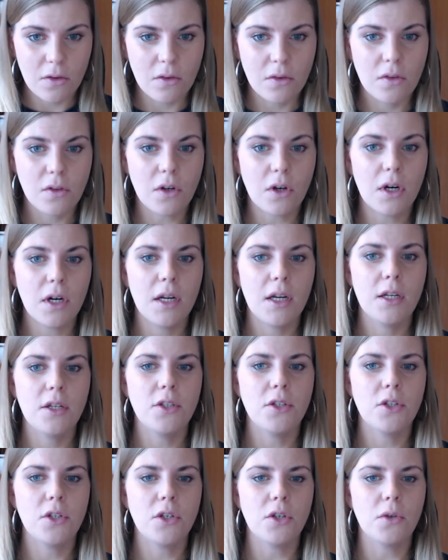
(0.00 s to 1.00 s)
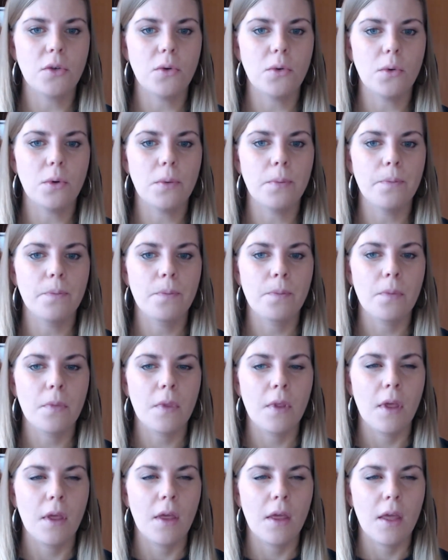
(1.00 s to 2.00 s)
started to,
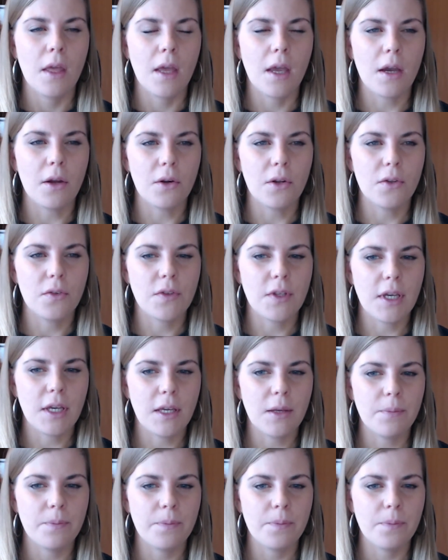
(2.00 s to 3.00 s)
how do you say,